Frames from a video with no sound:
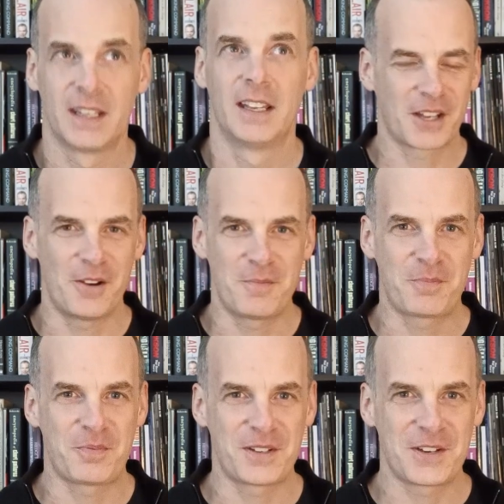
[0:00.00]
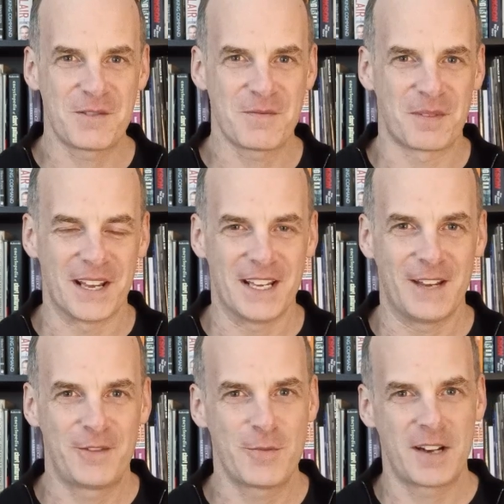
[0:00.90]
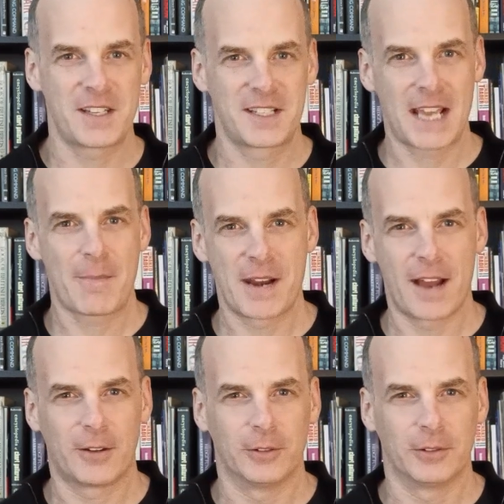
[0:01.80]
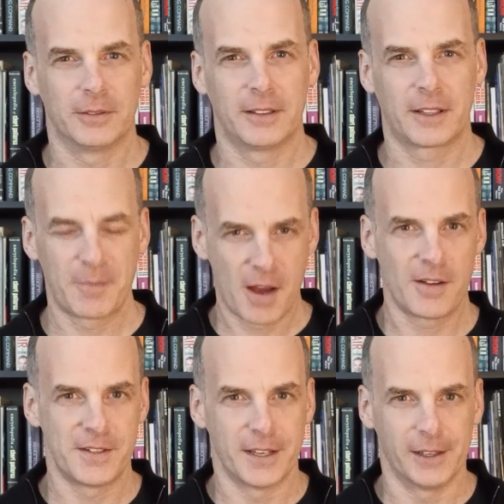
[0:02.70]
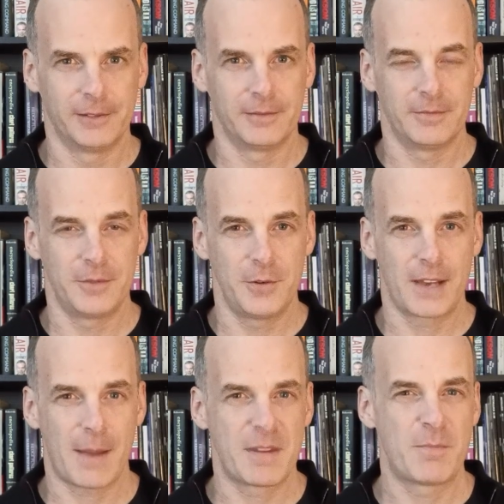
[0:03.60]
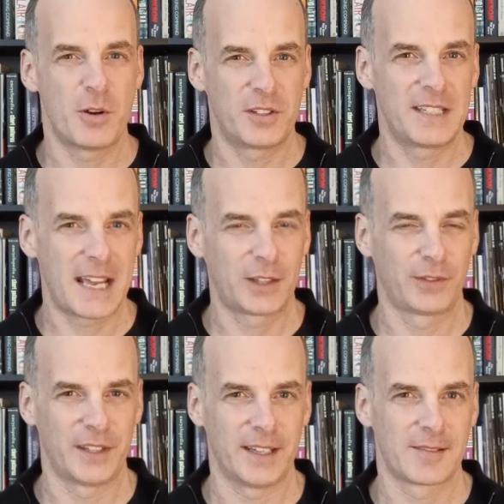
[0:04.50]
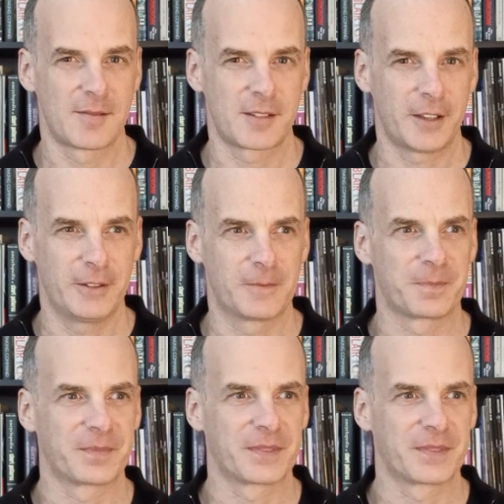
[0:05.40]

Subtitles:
So presumably, if you enter the tabernacle commando, you can be put to death for this. So